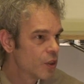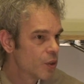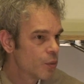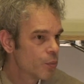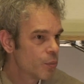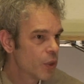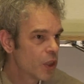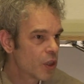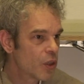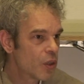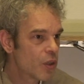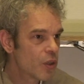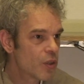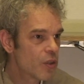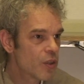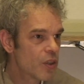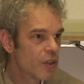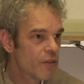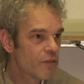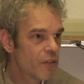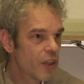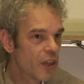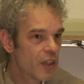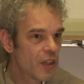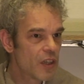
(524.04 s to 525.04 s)
Because
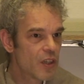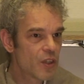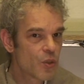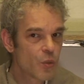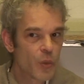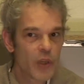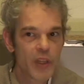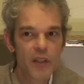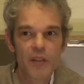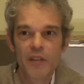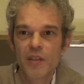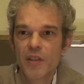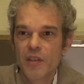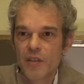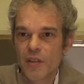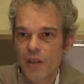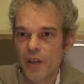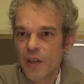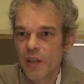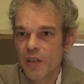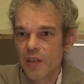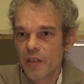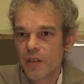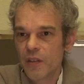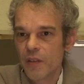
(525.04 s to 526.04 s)
if there is one
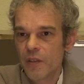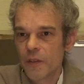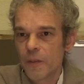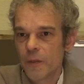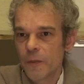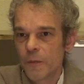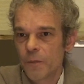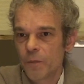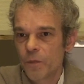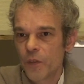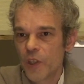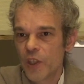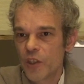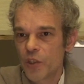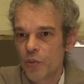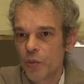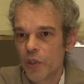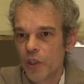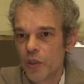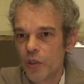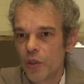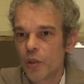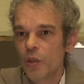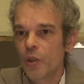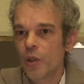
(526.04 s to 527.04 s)
desire that
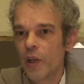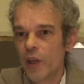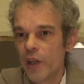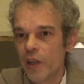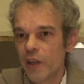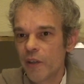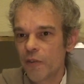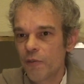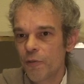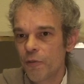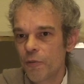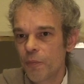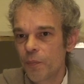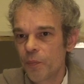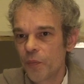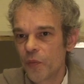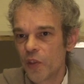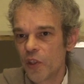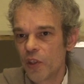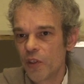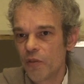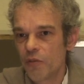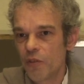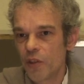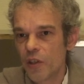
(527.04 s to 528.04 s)
we all have,
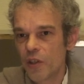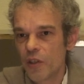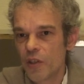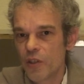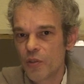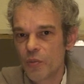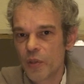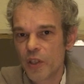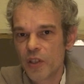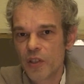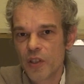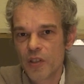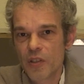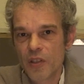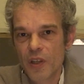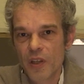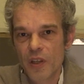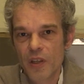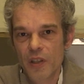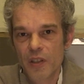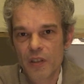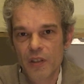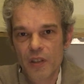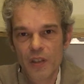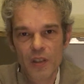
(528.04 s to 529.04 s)
if there is one
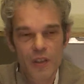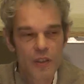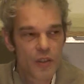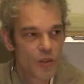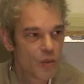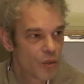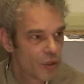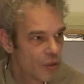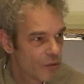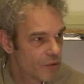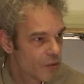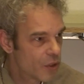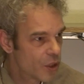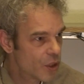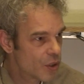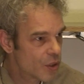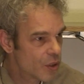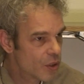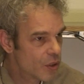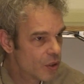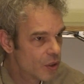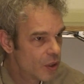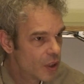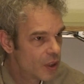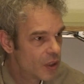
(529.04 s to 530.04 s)
desire that is
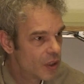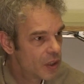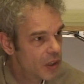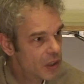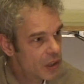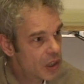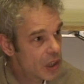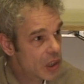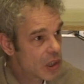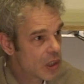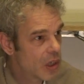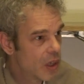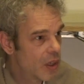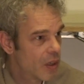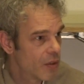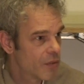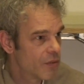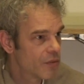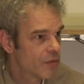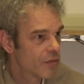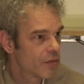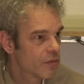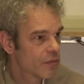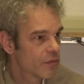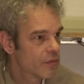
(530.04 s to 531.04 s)
universal, it is love.
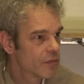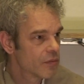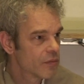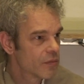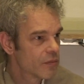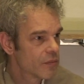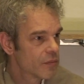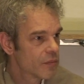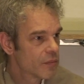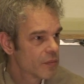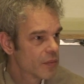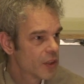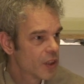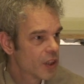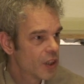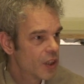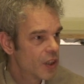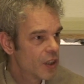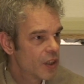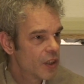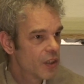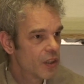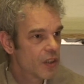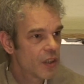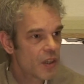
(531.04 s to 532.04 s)

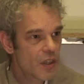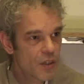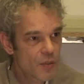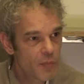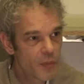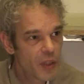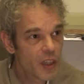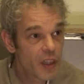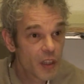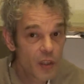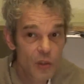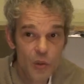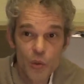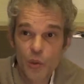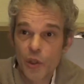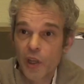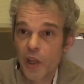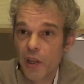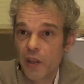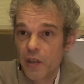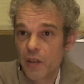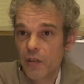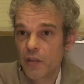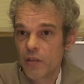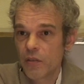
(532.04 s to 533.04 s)
It is being
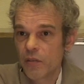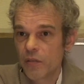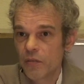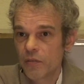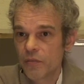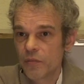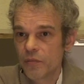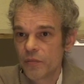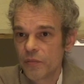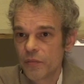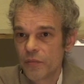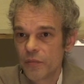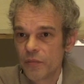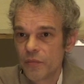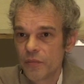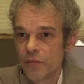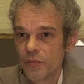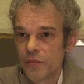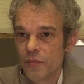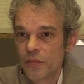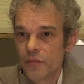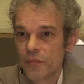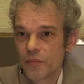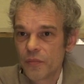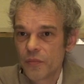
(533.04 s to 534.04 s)
together.
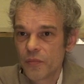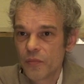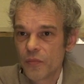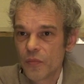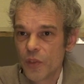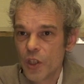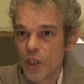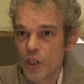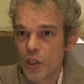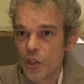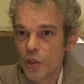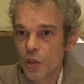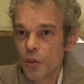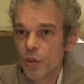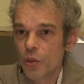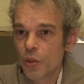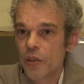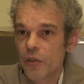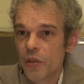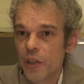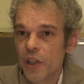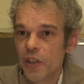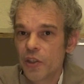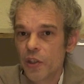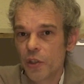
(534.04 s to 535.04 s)
There's no
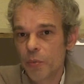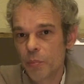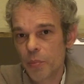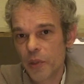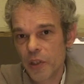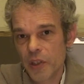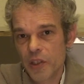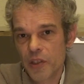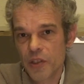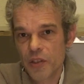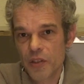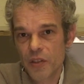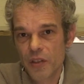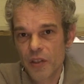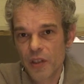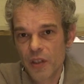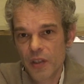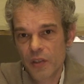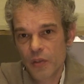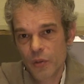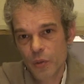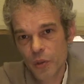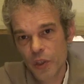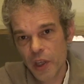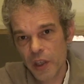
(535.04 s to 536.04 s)
greater pleasure
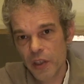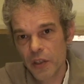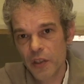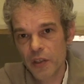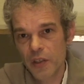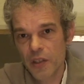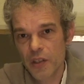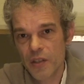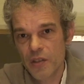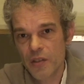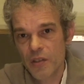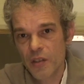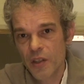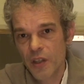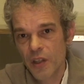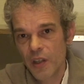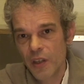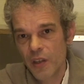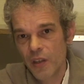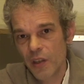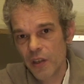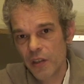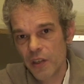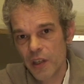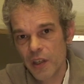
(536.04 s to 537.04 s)
than togetherness,
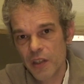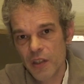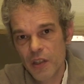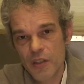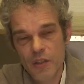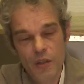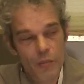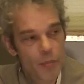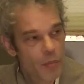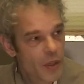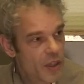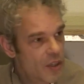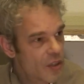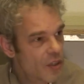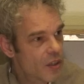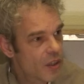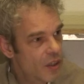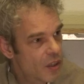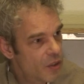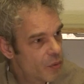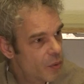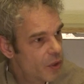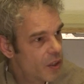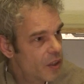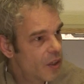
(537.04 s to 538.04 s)
and that is the pleasure
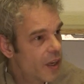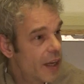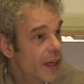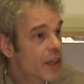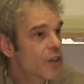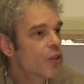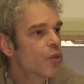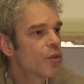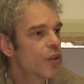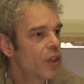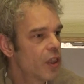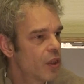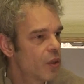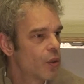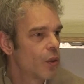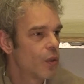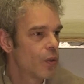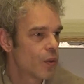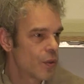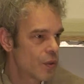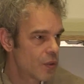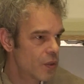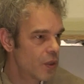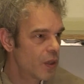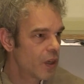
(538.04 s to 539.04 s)
that we are actually all
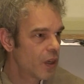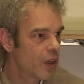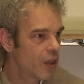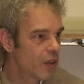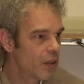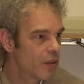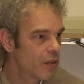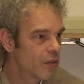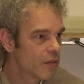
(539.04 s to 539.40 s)
seeking.